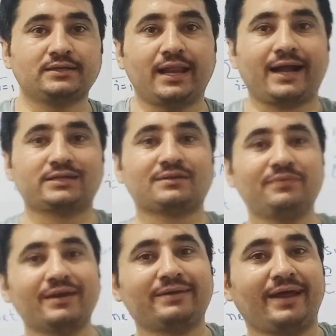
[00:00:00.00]
the electric
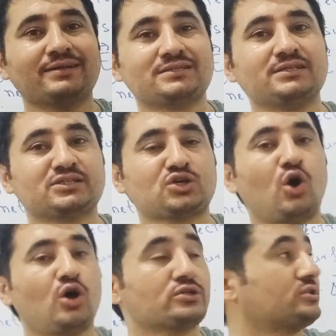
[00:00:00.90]
field intensity is
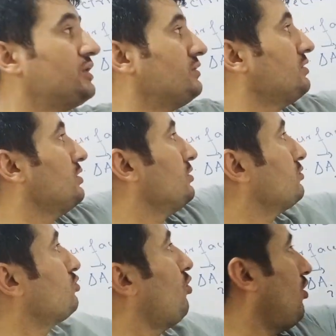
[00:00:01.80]
constant
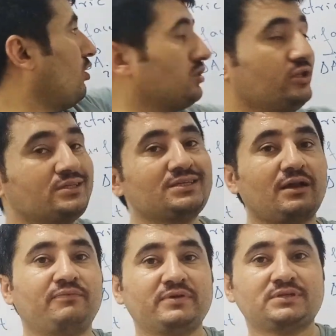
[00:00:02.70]
through all these
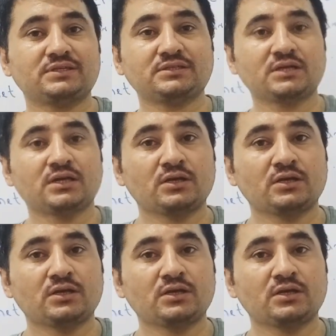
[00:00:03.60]
surfaces.